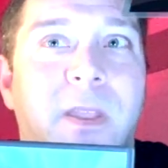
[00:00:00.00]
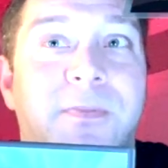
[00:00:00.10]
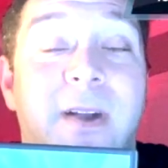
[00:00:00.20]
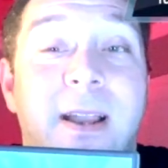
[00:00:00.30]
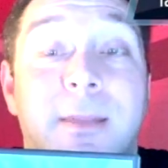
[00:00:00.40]

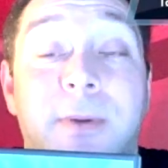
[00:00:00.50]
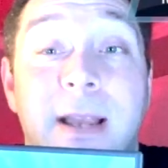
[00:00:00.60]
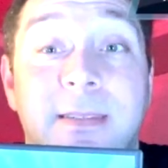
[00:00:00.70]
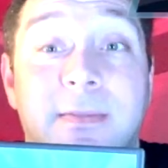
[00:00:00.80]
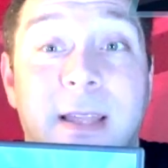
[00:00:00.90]
finding the
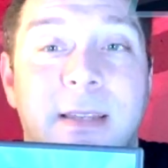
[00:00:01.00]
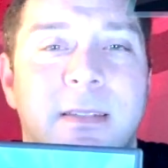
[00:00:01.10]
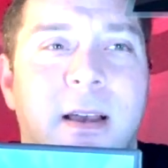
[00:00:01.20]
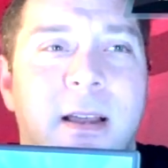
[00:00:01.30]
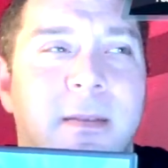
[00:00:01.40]
price of things
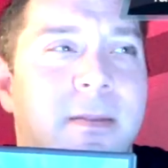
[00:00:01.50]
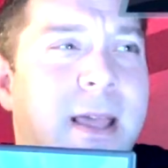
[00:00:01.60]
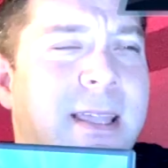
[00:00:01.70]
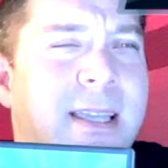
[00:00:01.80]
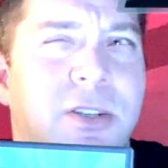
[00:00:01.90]
on, I
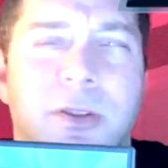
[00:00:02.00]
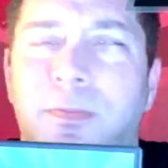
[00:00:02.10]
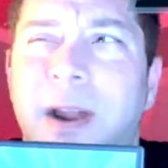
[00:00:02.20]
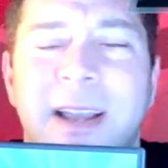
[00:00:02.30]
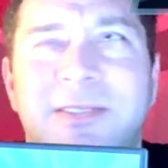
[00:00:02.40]
think it's called
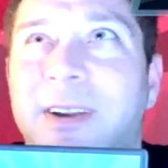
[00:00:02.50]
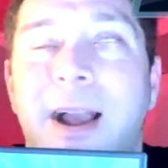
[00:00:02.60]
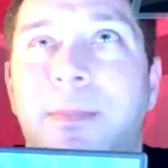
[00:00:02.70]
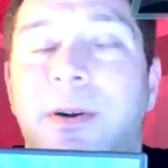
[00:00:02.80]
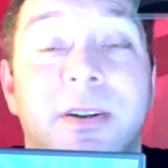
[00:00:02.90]
Price
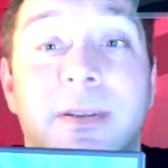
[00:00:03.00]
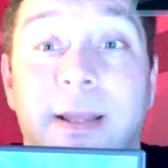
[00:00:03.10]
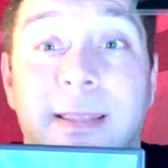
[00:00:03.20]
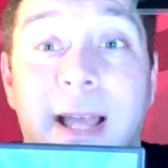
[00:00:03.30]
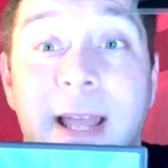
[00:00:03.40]
Grabber or something
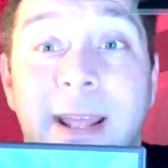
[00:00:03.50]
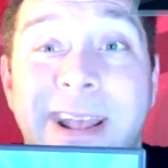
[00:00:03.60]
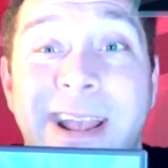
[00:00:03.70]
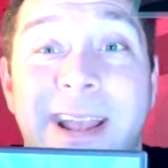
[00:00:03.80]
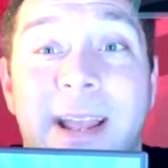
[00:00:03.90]
like that,
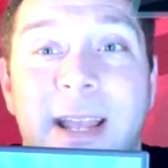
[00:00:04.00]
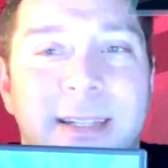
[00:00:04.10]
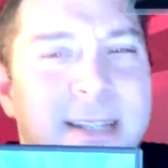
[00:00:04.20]
it didn't